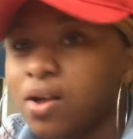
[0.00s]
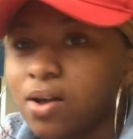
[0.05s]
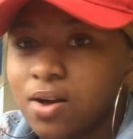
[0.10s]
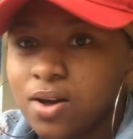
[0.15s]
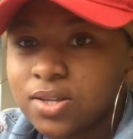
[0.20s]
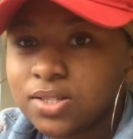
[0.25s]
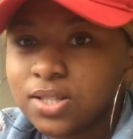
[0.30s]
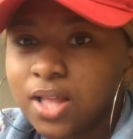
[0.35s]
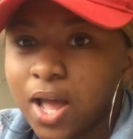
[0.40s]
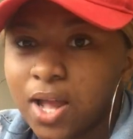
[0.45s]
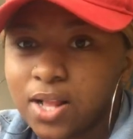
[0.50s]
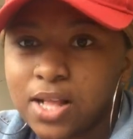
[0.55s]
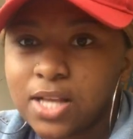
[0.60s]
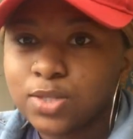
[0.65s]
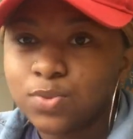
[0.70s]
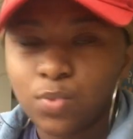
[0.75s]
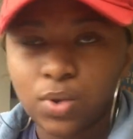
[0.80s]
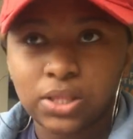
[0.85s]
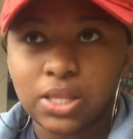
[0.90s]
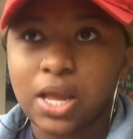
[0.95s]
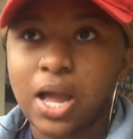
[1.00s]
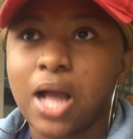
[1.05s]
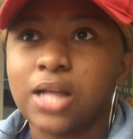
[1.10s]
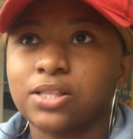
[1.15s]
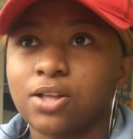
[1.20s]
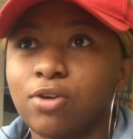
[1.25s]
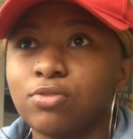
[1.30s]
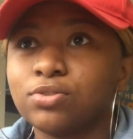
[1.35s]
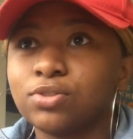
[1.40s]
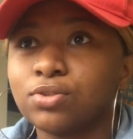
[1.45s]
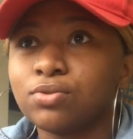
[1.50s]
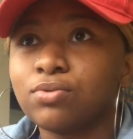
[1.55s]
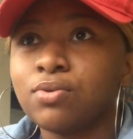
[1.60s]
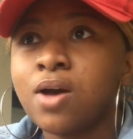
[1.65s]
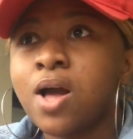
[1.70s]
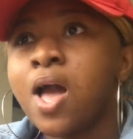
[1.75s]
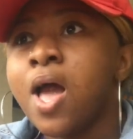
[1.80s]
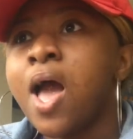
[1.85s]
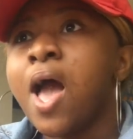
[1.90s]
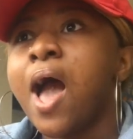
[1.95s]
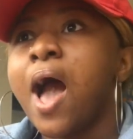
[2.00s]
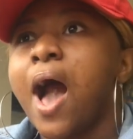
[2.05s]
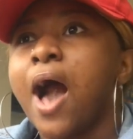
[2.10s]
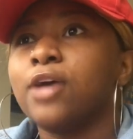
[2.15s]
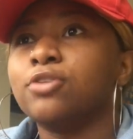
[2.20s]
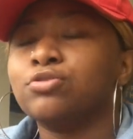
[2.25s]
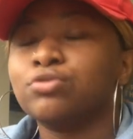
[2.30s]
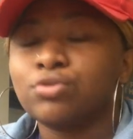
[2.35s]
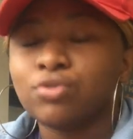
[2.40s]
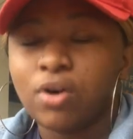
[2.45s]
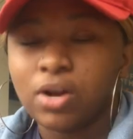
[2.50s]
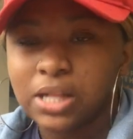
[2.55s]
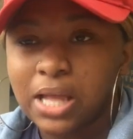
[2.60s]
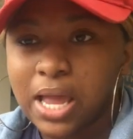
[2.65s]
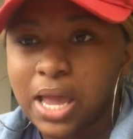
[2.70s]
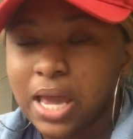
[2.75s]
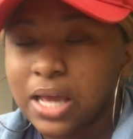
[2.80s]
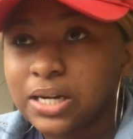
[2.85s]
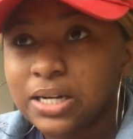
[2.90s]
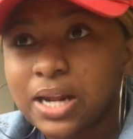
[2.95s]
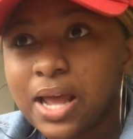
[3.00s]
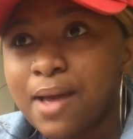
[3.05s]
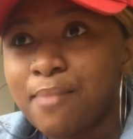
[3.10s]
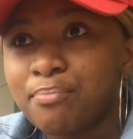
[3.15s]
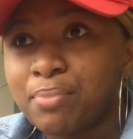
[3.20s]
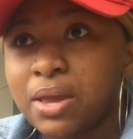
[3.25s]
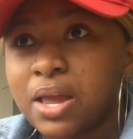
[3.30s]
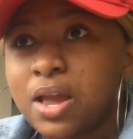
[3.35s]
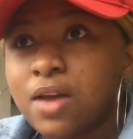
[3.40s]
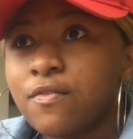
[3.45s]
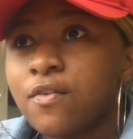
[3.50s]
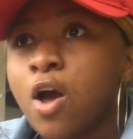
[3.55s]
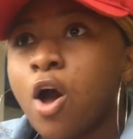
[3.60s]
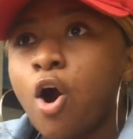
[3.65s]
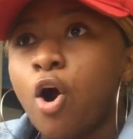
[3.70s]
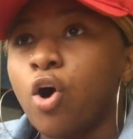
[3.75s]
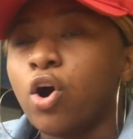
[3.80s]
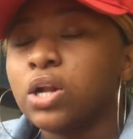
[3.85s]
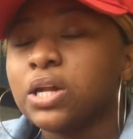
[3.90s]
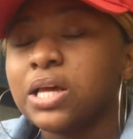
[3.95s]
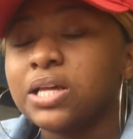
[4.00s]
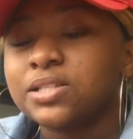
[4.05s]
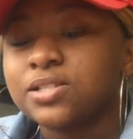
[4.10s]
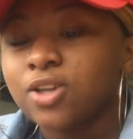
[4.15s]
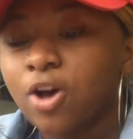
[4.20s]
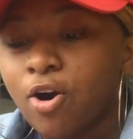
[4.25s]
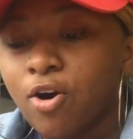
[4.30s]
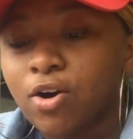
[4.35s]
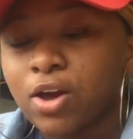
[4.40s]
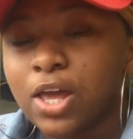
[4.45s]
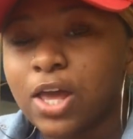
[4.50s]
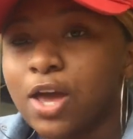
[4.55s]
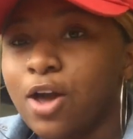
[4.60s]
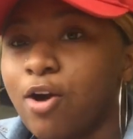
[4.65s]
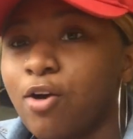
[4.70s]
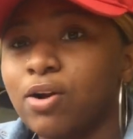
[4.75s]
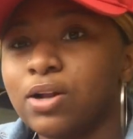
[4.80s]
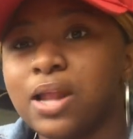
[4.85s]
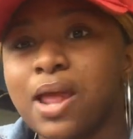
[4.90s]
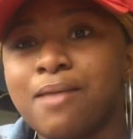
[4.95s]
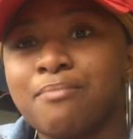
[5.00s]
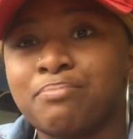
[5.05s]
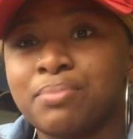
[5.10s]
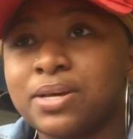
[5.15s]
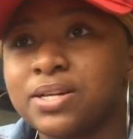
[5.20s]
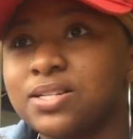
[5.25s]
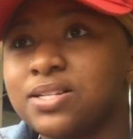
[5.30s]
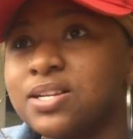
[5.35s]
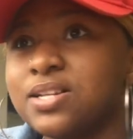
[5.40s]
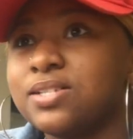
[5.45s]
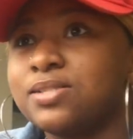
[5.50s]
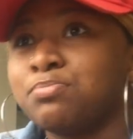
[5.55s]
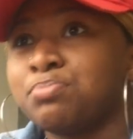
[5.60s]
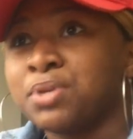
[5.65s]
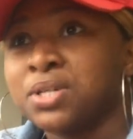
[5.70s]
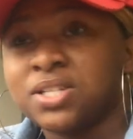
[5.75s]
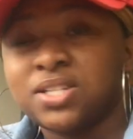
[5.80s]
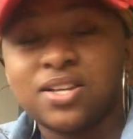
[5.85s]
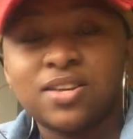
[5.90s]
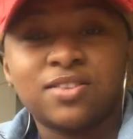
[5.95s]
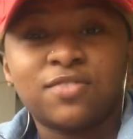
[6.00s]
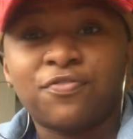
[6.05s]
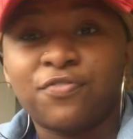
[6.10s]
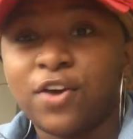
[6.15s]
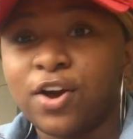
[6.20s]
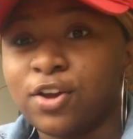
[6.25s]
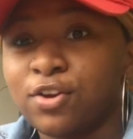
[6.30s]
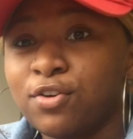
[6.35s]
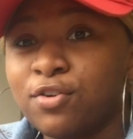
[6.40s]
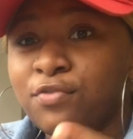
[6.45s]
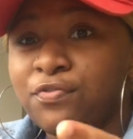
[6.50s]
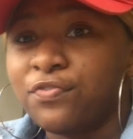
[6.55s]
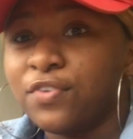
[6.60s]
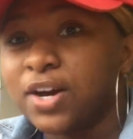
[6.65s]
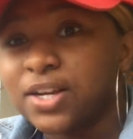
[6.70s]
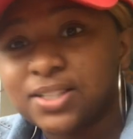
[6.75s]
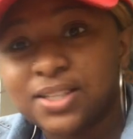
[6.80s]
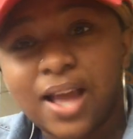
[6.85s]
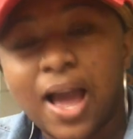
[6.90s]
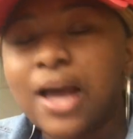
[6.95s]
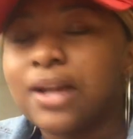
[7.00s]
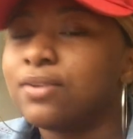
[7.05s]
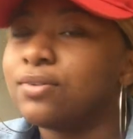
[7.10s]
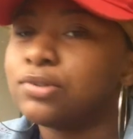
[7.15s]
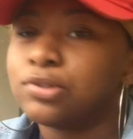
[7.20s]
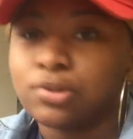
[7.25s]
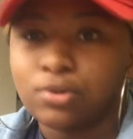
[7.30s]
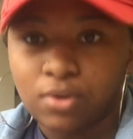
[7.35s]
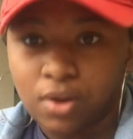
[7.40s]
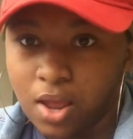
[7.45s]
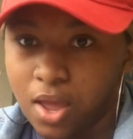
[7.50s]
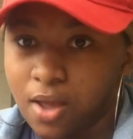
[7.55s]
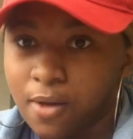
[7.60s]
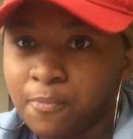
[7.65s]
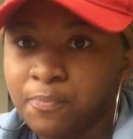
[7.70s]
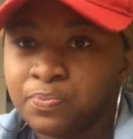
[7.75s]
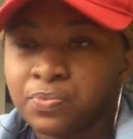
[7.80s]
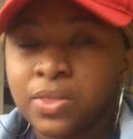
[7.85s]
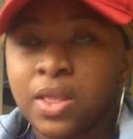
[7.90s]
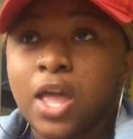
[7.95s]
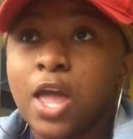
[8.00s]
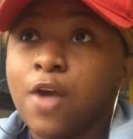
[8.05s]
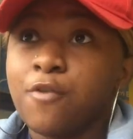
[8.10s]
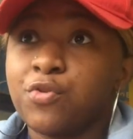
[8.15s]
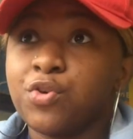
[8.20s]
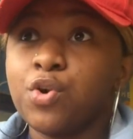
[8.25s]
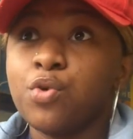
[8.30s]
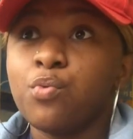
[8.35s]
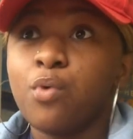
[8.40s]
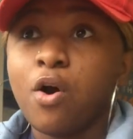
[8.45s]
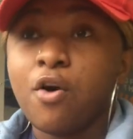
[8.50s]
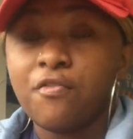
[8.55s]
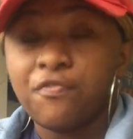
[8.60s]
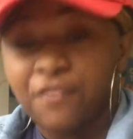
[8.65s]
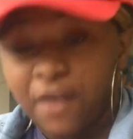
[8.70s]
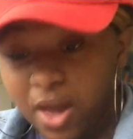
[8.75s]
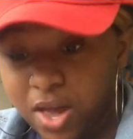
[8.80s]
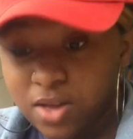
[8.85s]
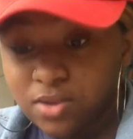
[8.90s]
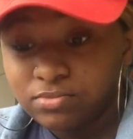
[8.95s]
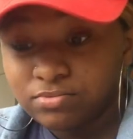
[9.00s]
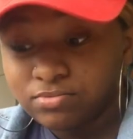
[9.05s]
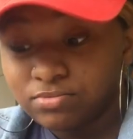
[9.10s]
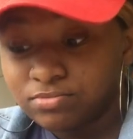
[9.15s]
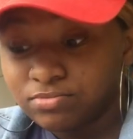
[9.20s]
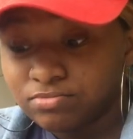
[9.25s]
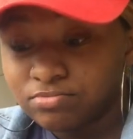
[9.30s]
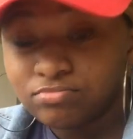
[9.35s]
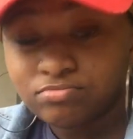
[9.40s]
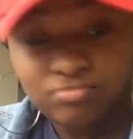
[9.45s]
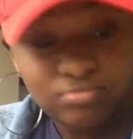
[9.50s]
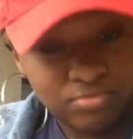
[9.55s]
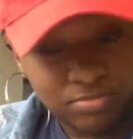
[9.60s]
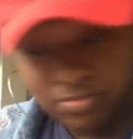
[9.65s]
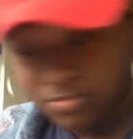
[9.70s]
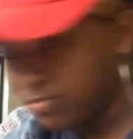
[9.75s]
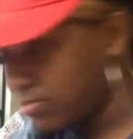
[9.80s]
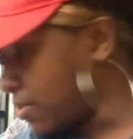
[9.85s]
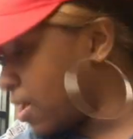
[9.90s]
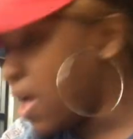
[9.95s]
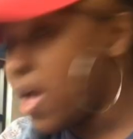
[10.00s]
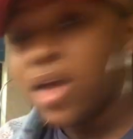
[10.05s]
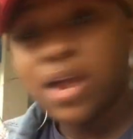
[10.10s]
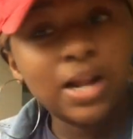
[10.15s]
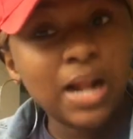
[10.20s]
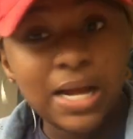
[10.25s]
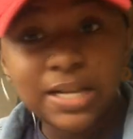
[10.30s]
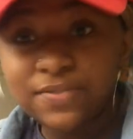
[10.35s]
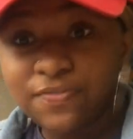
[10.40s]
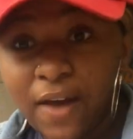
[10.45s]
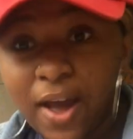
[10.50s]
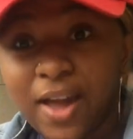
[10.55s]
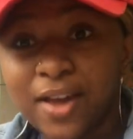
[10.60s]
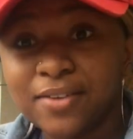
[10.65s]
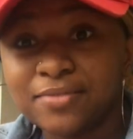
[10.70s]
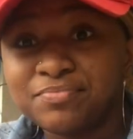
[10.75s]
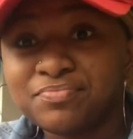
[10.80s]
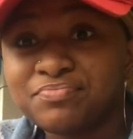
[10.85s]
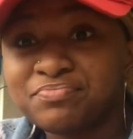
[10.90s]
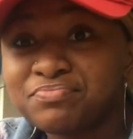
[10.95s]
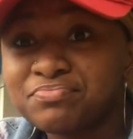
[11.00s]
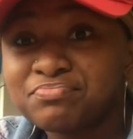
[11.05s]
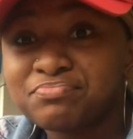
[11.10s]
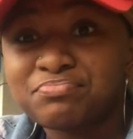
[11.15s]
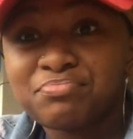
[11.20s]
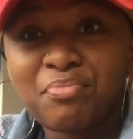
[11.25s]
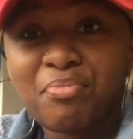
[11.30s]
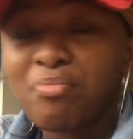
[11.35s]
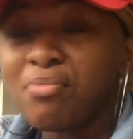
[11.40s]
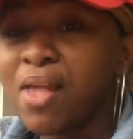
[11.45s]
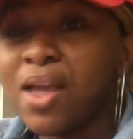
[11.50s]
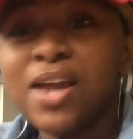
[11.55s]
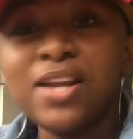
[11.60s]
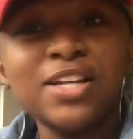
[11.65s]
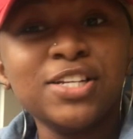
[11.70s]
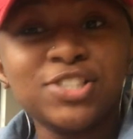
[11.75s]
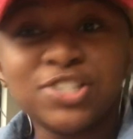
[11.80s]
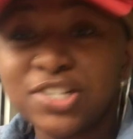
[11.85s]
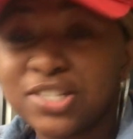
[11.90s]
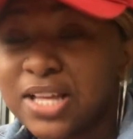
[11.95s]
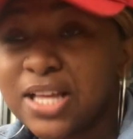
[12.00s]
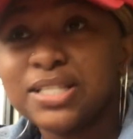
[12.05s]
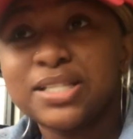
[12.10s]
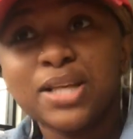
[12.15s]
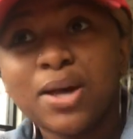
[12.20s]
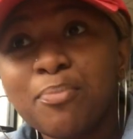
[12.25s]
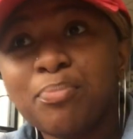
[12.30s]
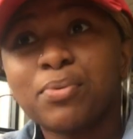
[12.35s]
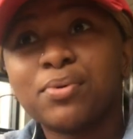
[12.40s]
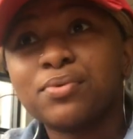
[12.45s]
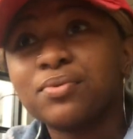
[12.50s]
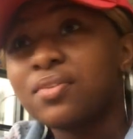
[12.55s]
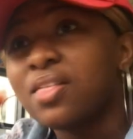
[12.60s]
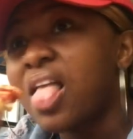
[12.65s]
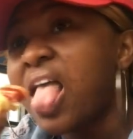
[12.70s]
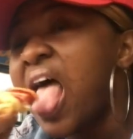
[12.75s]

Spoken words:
Cause like, that's one thing I don't do. I don't do all that internet beat, all that talking, all that bitch this, fuck you, fuck. I don't do that. If you want fight, let's fight. And it's just that simple.